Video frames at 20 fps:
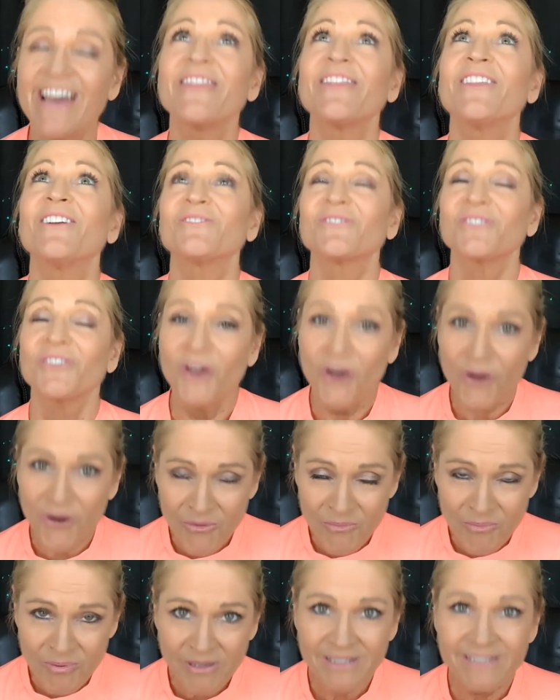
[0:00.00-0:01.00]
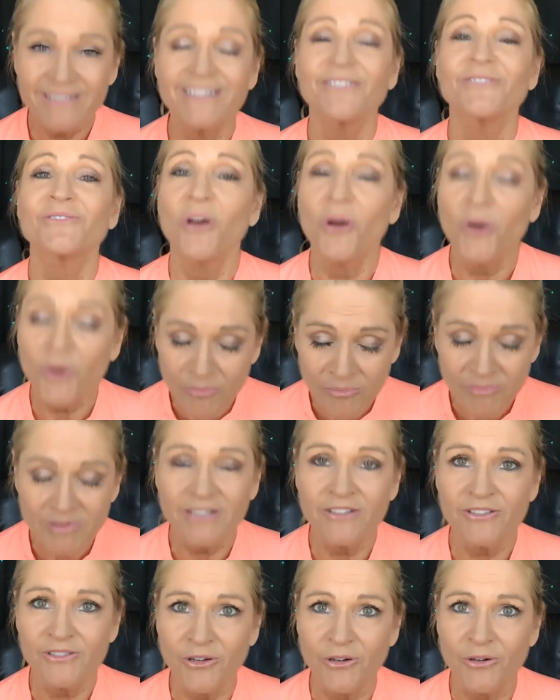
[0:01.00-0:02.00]
There's hope. There's hope.
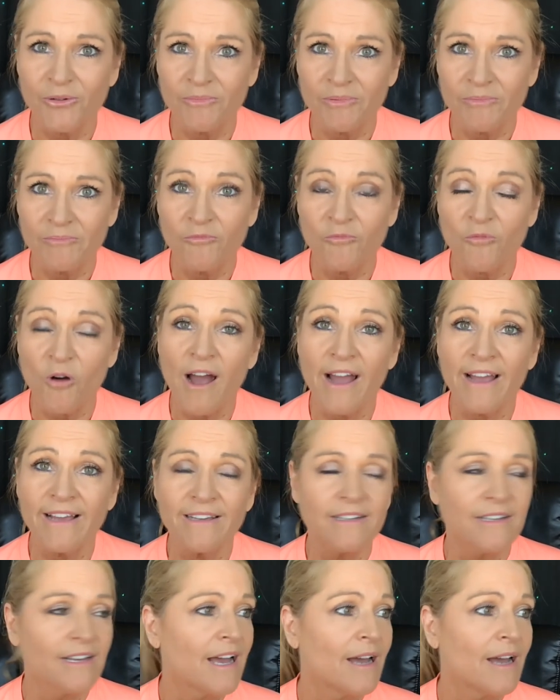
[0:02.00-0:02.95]
There's hope. Why?